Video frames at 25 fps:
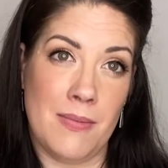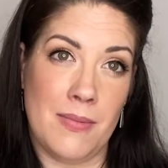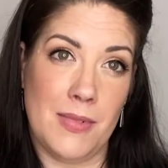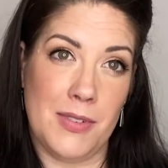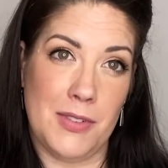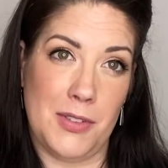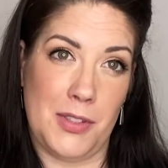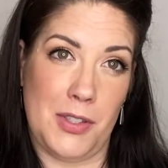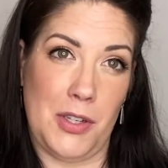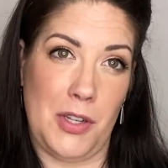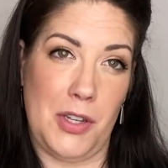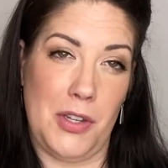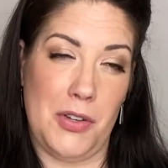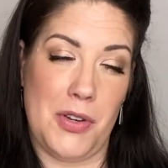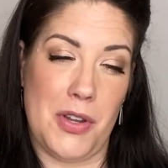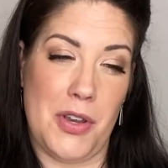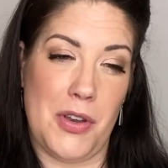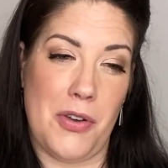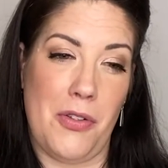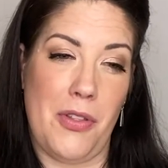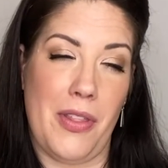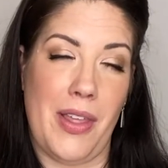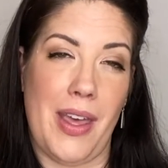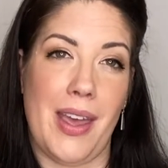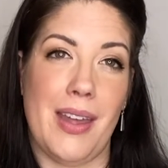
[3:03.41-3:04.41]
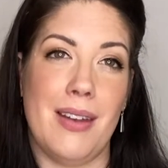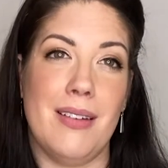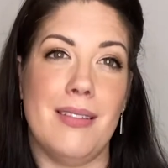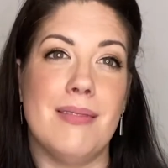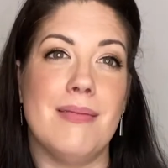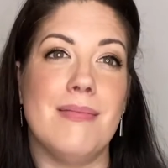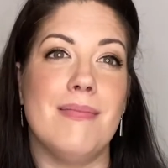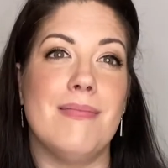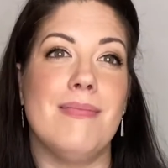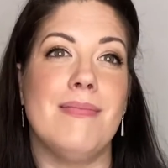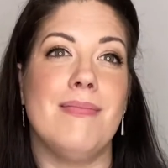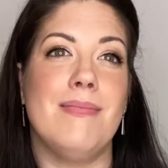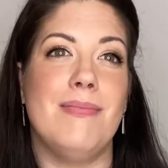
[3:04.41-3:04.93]
So you know that
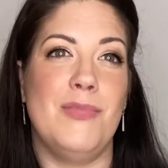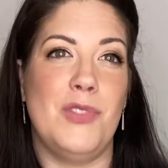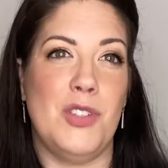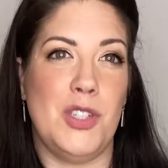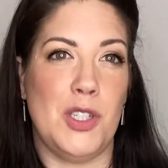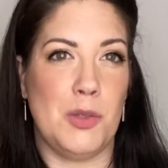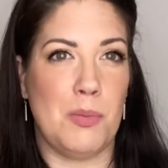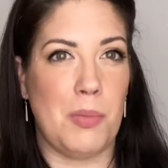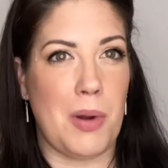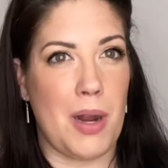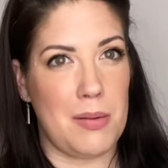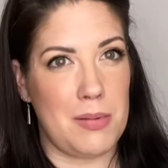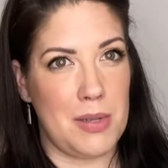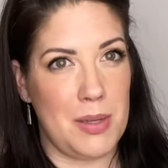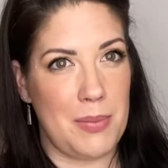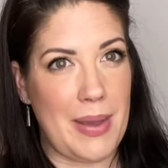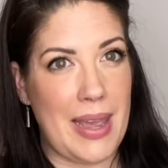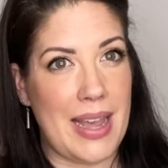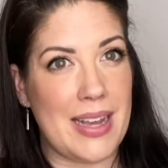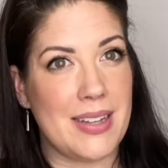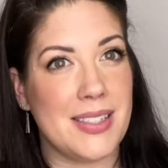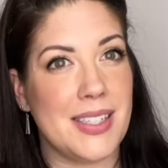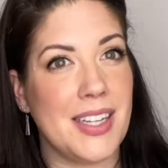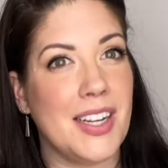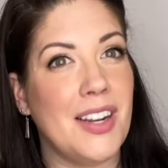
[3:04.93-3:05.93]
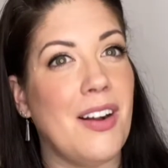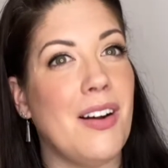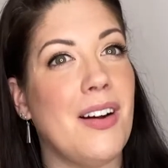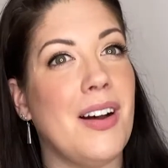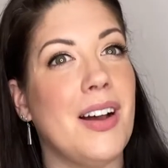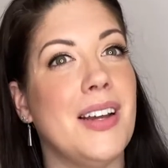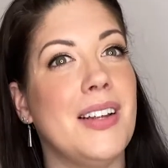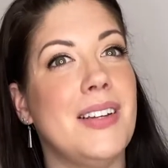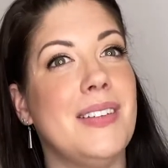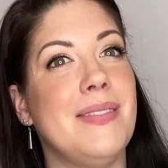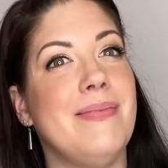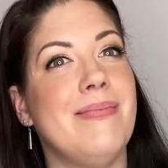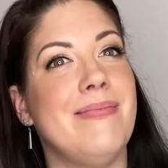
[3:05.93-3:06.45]
she's probably passing
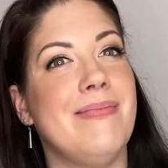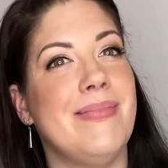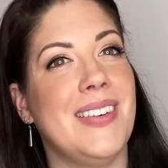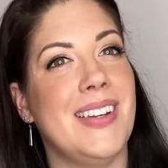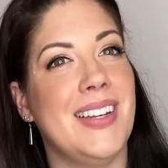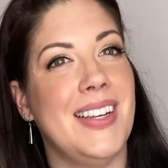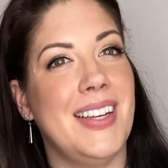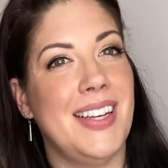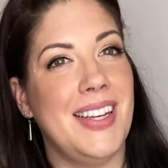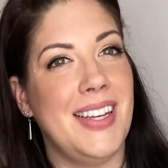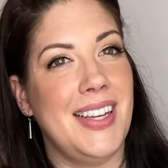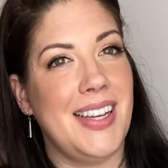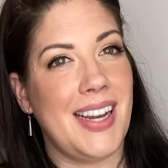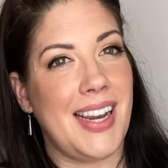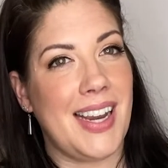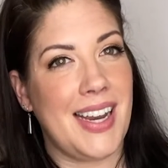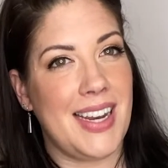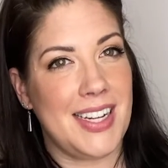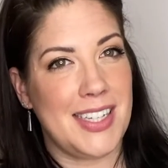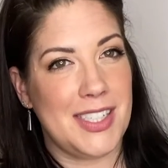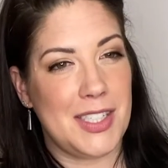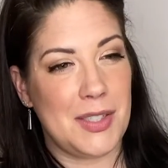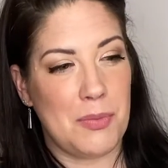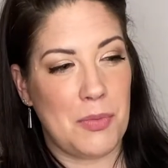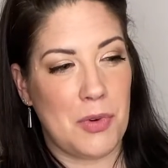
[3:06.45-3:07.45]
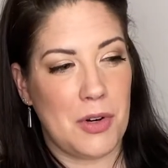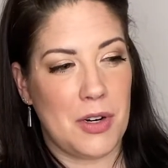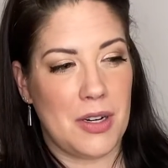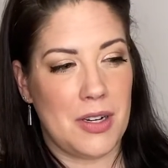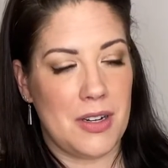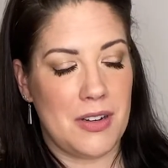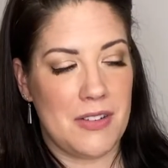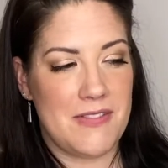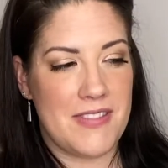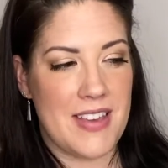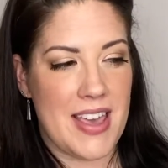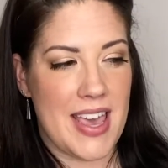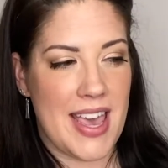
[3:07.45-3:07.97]
on, and it's more
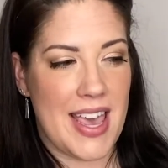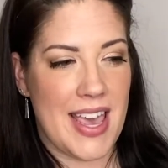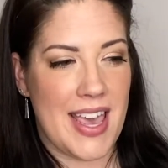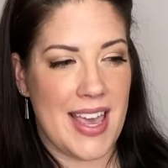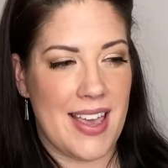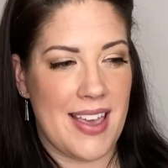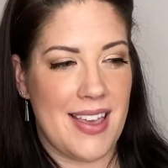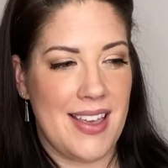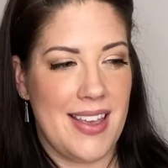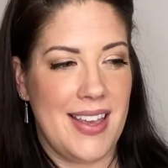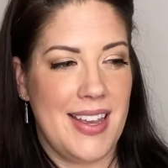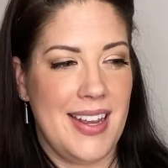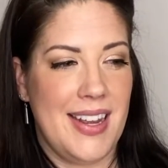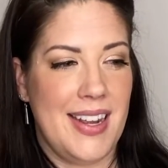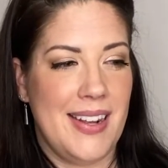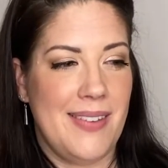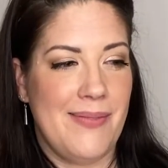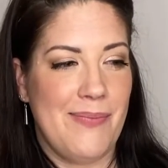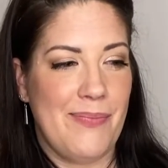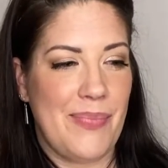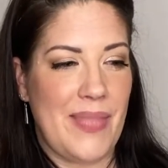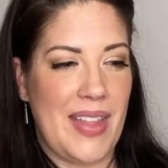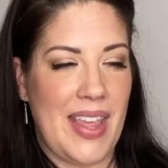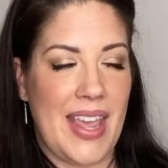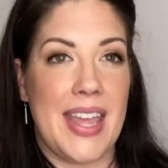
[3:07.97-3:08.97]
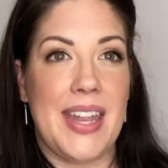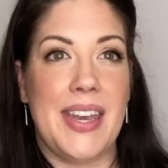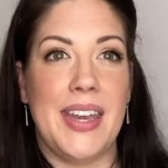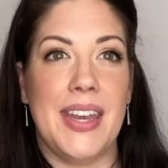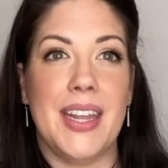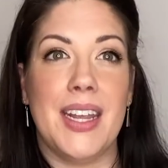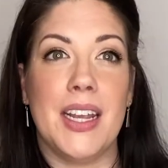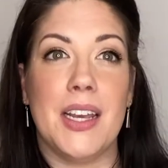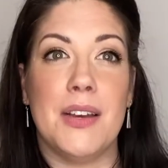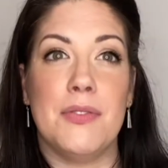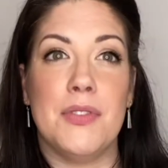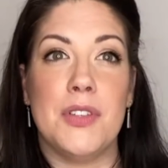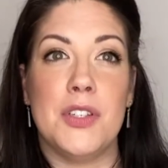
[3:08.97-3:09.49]
of a
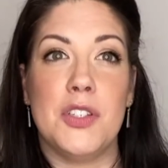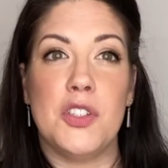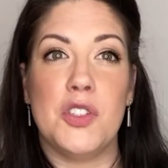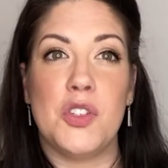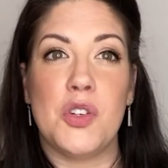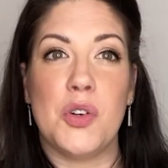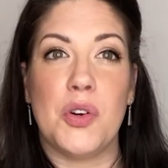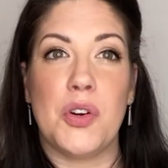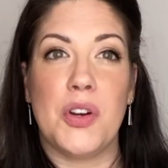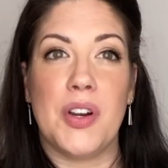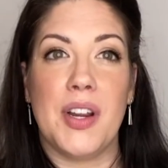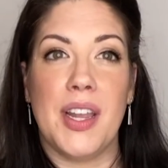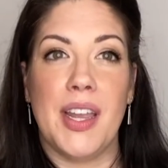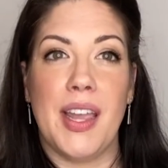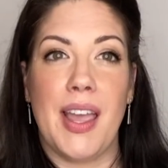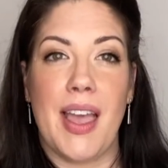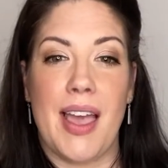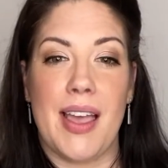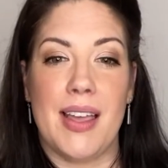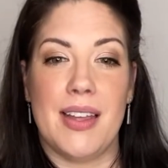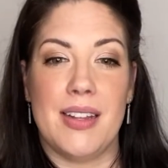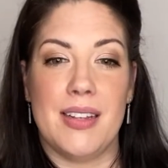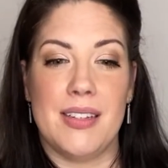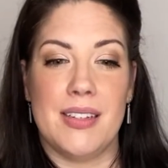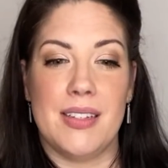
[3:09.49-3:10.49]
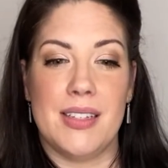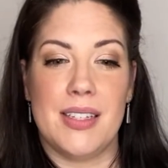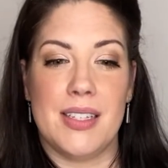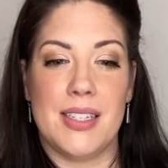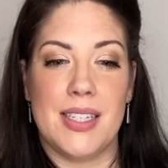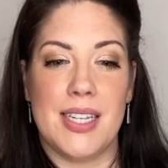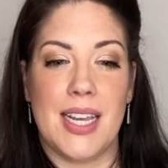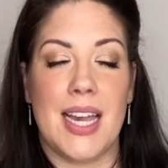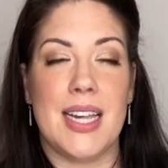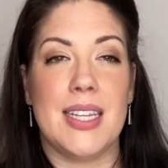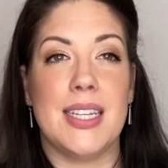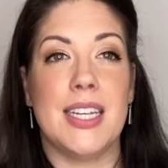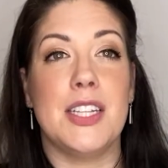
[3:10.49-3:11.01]
ending of the story and
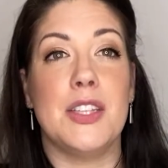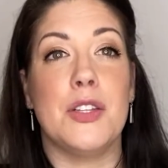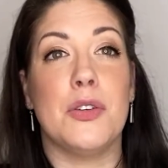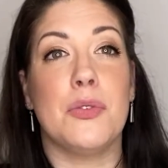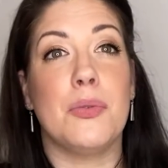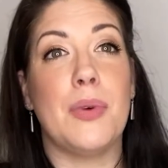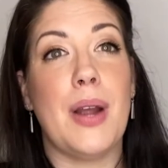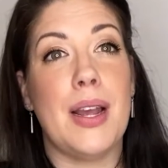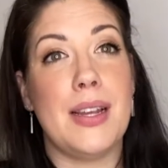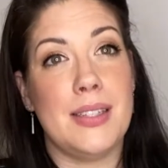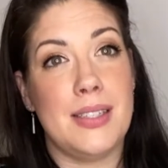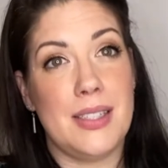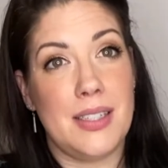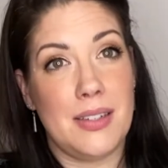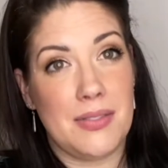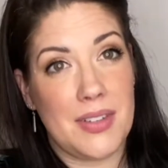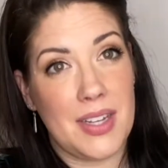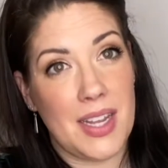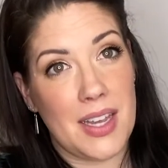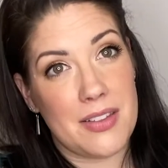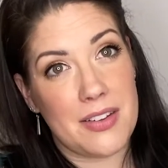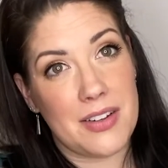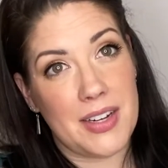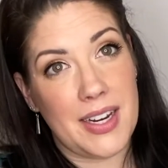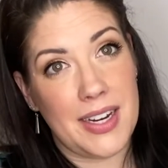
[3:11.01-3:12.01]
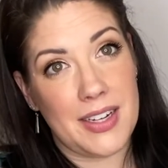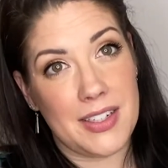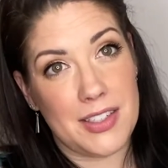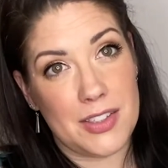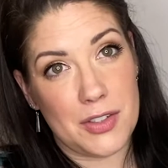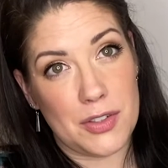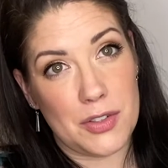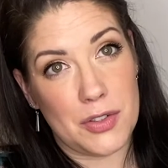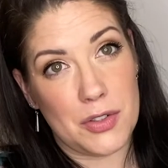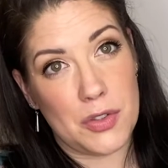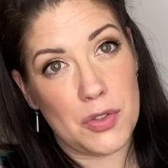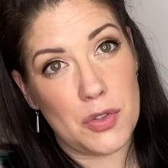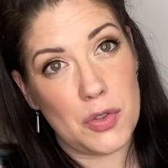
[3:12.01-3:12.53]
telling the rest of the other
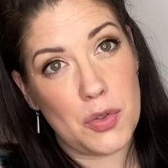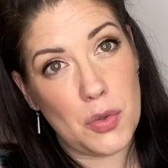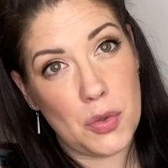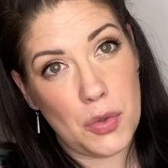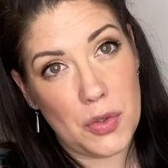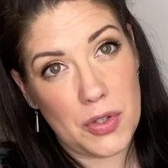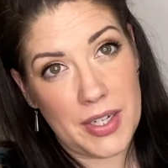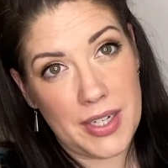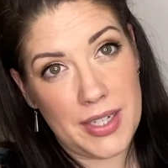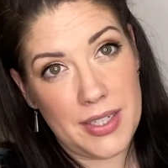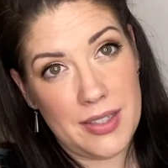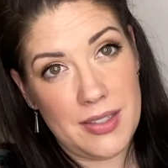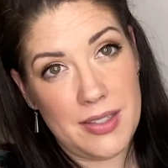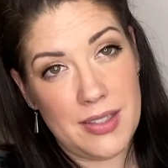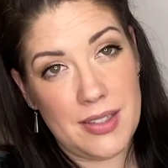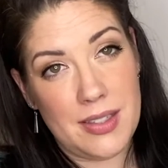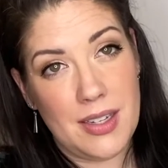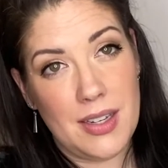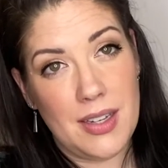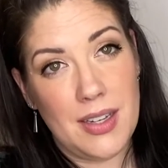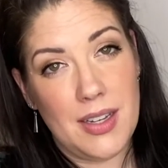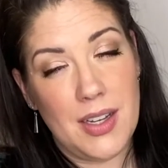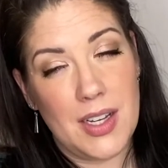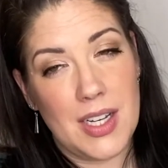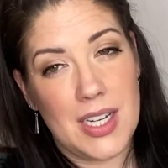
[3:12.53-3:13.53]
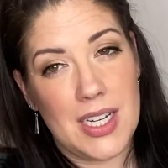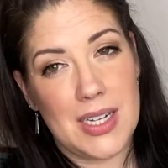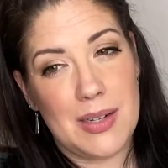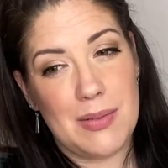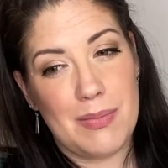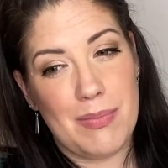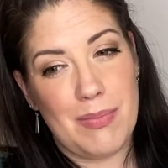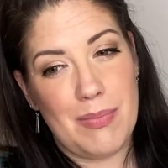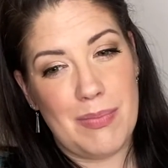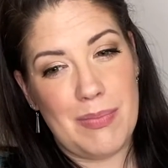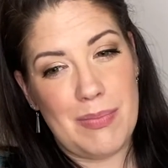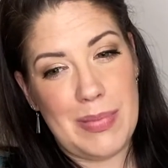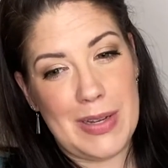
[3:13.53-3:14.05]
characters' stories,
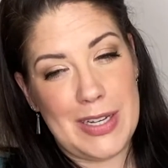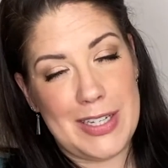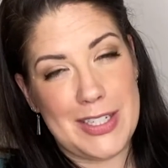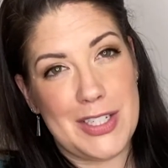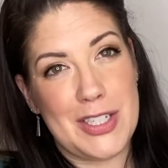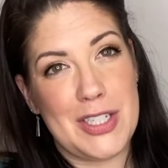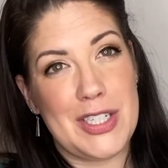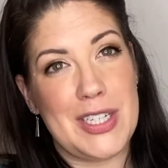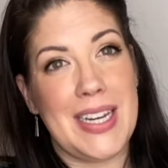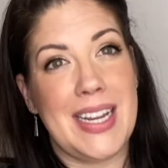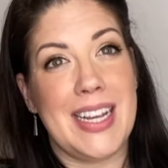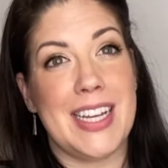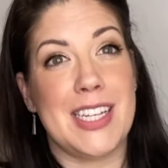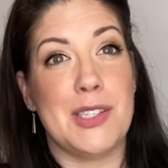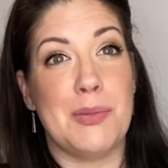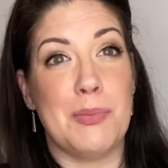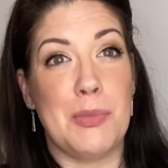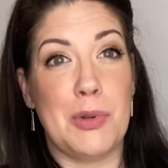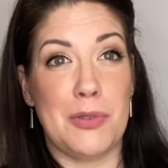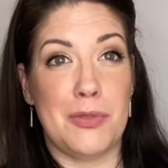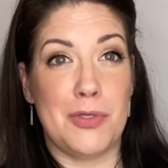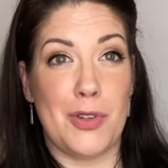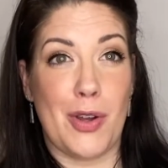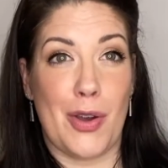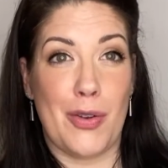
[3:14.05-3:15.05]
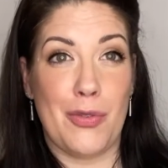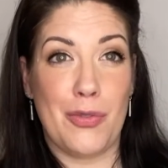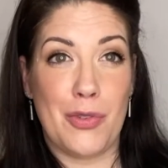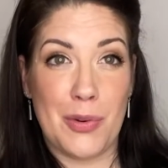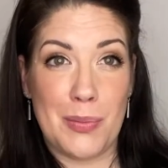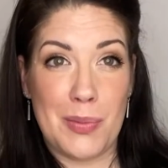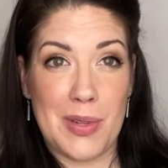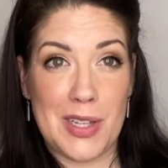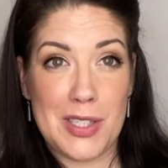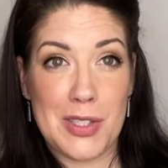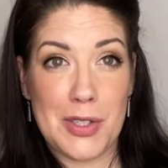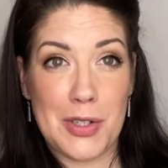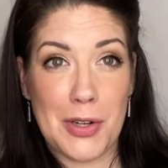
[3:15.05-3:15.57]
but she has moved on from
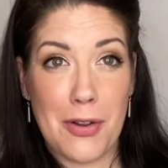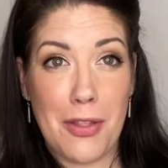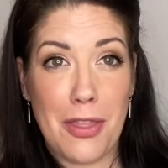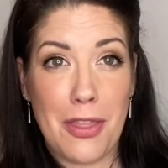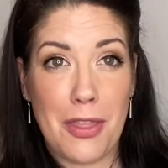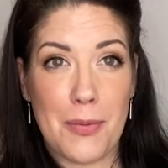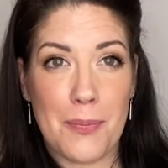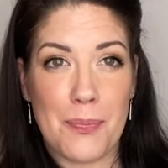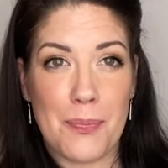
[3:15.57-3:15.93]
this earth.